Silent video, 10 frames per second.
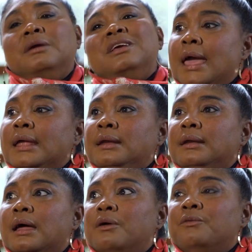
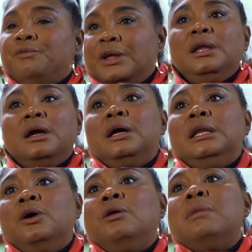And very
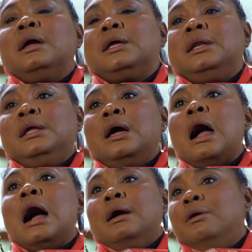early on my career,
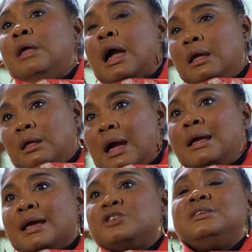I
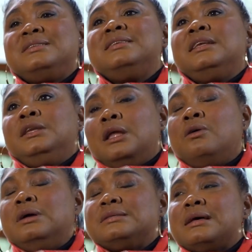actually said
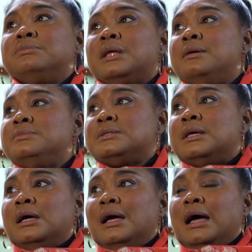no, and sometimes
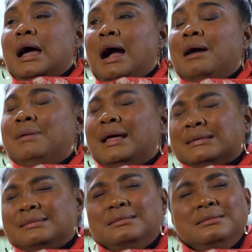I'm like,
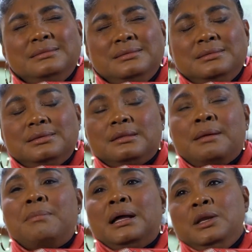oh, the
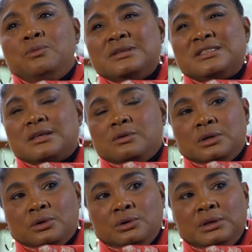money was so
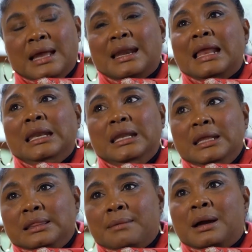good and I
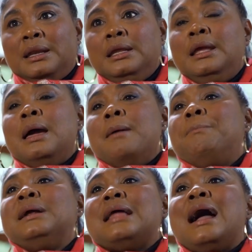need the money,
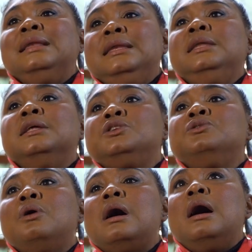but I needed to